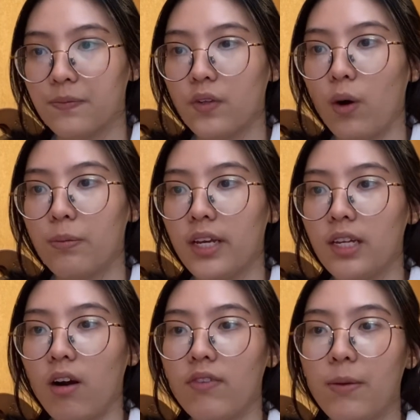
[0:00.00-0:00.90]
Obtain
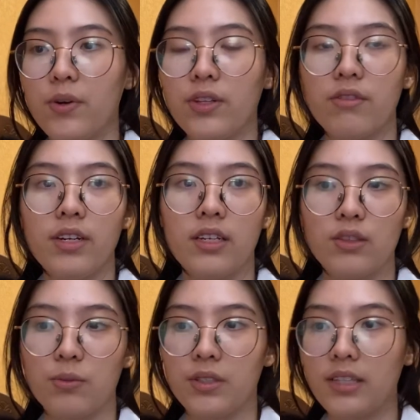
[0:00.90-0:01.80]
of laboratory and
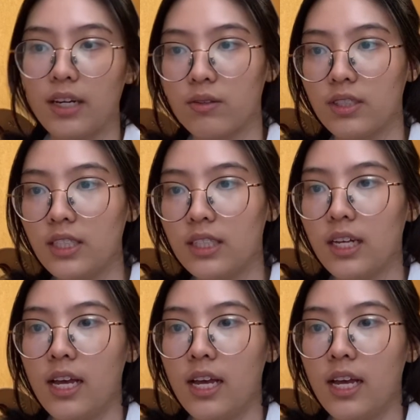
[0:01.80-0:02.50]
instrumental diagnosis.